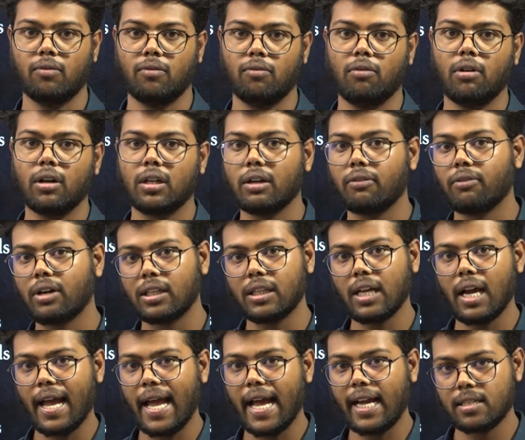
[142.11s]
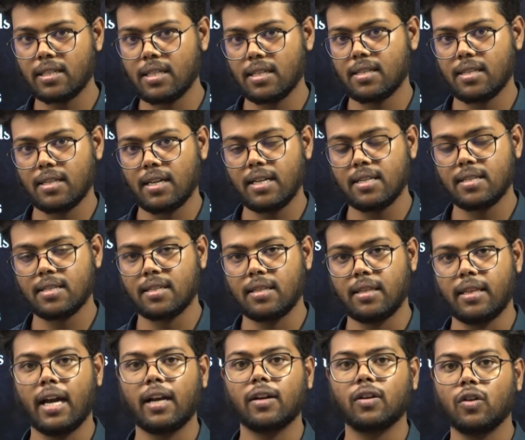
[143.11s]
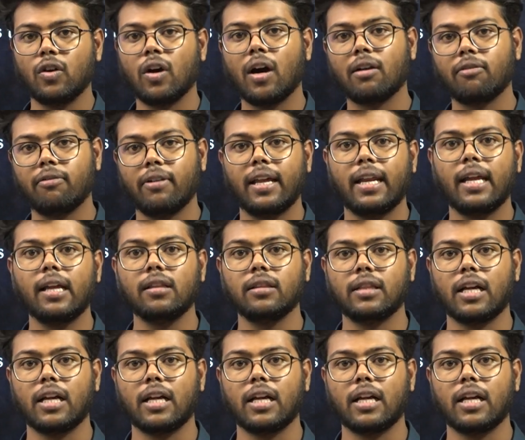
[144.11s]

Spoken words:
Whatever the accessories that you are wearing,